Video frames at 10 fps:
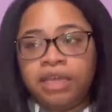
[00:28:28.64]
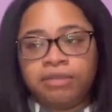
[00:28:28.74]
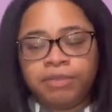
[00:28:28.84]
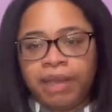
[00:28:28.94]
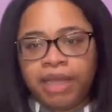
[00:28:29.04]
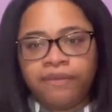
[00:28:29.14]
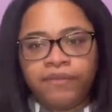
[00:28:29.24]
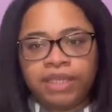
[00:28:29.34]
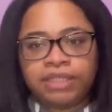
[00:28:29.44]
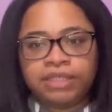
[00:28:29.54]
Spike
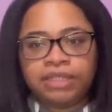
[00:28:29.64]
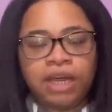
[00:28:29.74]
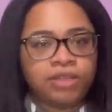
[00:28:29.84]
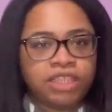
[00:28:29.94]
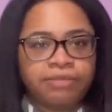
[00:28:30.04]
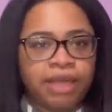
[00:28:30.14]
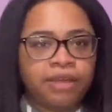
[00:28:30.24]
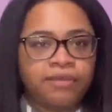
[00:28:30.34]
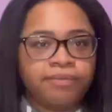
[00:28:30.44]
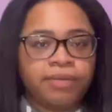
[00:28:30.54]
confessed how she made
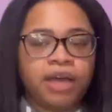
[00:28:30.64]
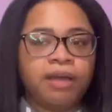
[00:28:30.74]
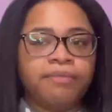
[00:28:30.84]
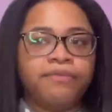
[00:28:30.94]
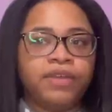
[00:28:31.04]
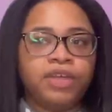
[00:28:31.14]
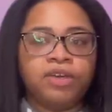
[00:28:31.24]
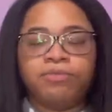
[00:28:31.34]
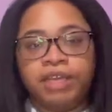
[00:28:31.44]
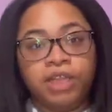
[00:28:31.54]
him
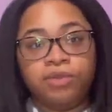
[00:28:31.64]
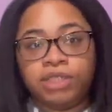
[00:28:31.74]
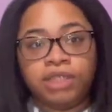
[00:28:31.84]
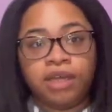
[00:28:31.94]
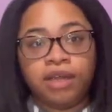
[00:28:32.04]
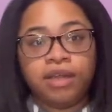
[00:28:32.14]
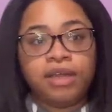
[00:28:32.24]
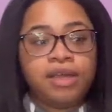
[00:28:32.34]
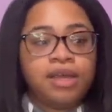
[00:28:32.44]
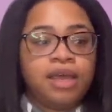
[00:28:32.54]
feel. He loses her.
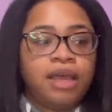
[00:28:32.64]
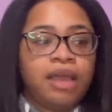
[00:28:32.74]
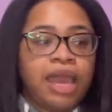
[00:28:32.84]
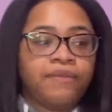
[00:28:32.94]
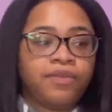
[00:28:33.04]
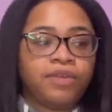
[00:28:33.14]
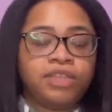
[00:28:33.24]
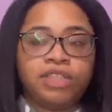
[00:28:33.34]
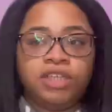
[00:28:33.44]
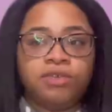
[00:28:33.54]
After,
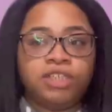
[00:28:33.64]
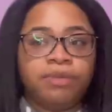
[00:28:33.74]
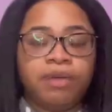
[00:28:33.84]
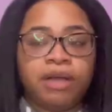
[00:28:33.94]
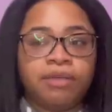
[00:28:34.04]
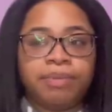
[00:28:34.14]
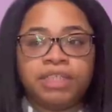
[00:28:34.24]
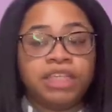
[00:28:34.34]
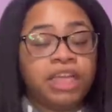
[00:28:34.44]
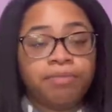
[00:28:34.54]
you know, she
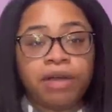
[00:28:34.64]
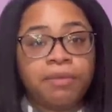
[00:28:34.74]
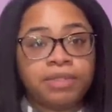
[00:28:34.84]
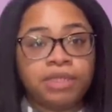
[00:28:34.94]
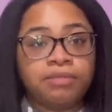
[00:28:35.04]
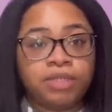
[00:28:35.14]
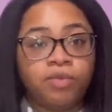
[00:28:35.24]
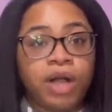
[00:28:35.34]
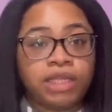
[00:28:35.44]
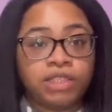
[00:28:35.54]
did promise him to
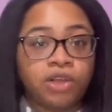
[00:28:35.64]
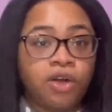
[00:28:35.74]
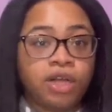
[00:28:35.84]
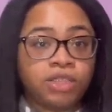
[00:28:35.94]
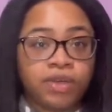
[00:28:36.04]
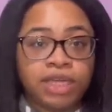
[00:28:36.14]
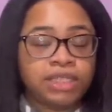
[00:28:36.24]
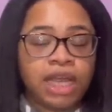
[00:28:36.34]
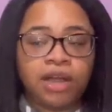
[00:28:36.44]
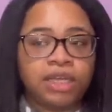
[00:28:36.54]
watch Dawn, so he's
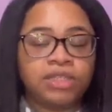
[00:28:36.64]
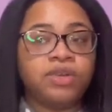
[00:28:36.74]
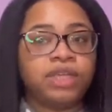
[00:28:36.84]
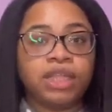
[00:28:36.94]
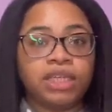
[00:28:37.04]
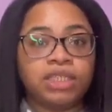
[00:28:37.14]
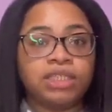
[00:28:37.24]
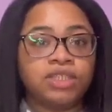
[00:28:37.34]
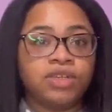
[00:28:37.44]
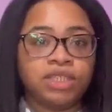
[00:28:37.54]
going to take that shit
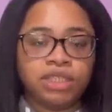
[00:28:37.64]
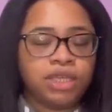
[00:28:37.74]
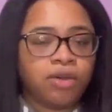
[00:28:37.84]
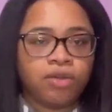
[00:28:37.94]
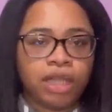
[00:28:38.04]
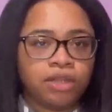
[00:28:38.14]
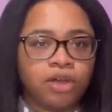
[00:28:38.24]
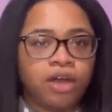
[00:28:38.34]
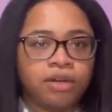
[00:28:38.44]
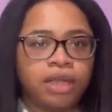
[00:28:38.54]
serious. He's not going to let
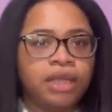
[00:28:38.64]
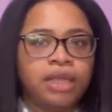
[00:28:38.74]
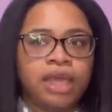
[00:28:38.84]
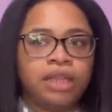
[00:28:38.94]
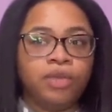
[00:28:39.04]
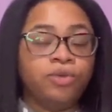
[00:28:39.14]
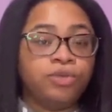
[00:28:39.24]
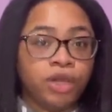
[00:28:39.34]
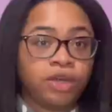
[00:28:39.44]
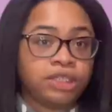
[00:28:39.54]
Dawn and
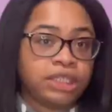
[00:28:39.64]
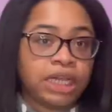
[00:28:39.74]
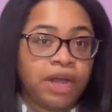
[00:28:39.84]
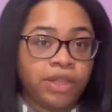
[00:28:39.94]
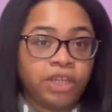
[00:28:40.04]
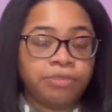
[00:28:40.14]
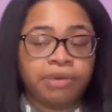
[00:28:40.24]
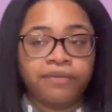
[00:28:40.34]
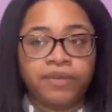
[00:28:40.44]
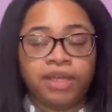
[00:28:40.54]
lose her, just like how he lost
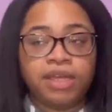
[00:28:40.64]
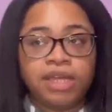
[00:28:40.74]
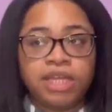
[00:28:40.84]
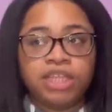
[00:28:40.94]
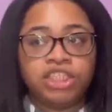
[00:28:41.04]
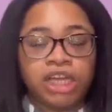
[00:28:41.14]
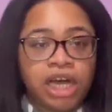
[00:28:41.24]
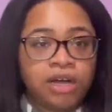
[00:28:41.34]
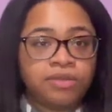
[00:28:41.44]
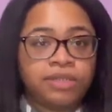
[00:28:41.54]
Buffy.
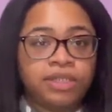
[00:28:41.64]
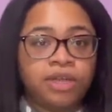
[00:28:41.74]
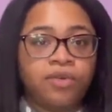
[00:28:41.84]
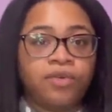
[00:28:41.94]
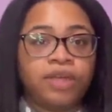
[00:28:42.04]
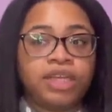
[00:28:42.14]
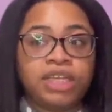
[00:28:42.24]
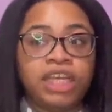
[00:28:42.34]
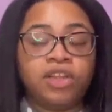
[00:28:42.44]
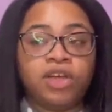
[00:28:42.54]
Giles, you know,
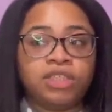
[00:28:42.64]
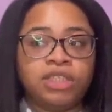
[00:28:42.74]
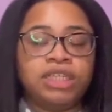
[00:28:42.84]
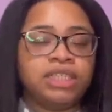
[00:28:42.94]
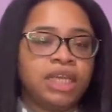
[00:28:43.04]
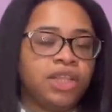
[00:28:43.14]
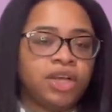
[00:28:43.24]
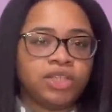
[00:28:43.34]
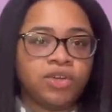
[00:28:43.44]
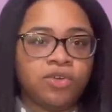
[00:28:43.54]
he said he
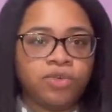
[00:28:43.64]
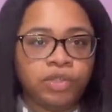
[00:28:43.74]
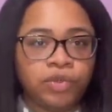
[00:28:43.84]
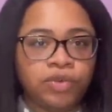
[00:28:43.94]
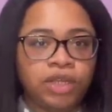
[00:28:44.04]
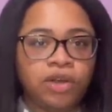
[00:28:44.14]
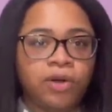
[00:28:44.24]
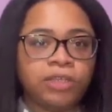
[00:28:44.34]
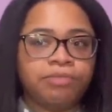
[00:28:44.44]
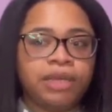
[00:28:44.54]
lost her on duty
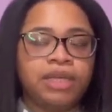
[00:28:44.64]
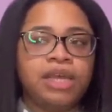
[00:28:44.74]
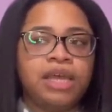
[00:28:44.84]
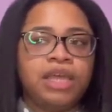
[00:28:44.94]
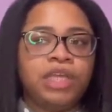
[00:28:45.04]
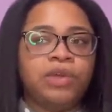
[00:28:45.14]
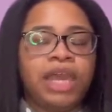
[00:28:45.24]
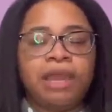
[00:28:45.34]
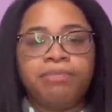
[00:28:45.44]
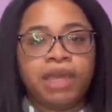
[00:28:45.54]
calls, but you
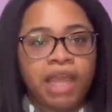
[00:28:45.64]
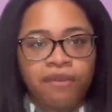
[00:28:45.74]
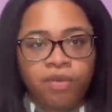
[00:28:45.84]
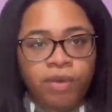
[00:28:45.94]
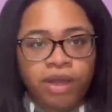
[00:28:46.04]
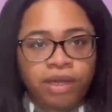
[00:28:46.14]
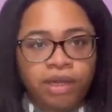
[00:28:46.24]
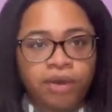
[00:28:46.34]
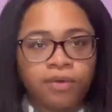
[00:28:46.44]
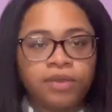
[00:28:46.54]
can't be everywhere, you
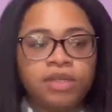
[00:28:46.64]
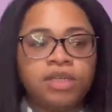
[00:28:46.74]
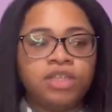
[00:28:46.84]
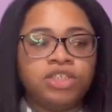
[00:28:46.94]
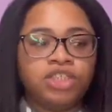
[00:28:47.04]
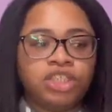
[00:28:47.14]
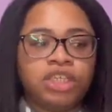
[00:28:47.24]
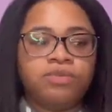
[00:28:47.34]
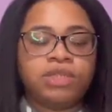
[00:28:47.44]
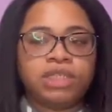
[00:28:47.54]
know.
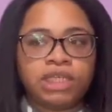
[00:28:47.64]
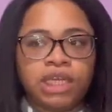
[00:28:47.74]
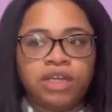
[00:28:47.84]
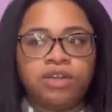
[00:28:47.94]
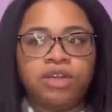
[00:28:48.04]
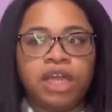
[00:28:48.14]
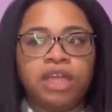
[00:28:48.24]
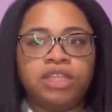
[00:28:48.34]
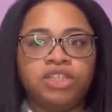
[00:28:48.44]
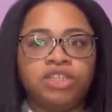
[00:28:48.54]
She was a slayer,
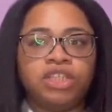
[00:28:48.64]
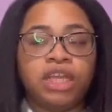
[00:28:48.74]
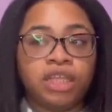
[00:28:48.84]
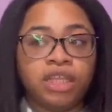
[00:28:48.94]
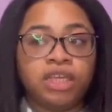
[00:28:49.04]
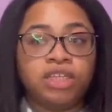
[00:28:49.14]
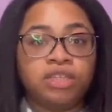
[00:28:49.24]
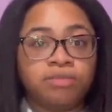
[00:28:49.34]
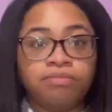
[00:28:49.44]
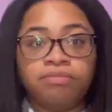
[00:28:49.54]
and
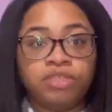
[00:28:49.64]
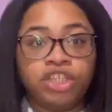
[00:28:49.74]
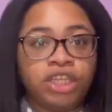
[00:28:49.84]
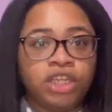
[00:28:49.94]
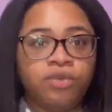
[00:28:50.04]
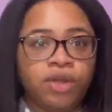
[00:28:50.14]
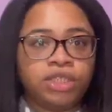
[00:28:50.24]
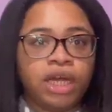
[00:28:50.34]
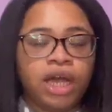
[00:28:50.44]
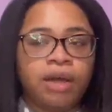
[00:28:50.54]
technically, she did do her
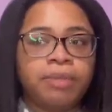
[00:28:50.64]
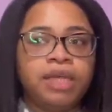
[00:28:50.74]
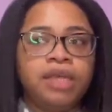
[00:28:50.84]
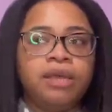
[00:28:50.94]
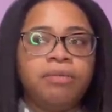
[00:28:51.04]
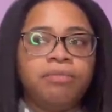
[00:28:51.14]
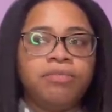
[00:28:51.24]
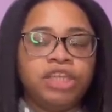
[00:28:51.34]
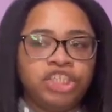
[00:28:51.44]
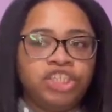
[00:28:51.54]
job,
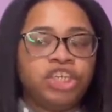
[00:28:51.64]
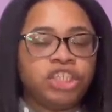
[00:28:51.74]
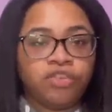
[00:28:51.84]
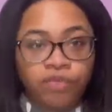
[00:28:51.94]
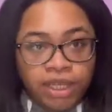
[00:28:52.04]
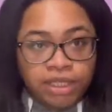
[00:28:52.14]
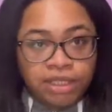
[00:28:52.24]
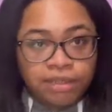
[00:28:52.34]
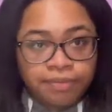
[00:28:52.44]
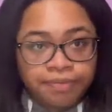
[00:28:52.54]
and she took the risk.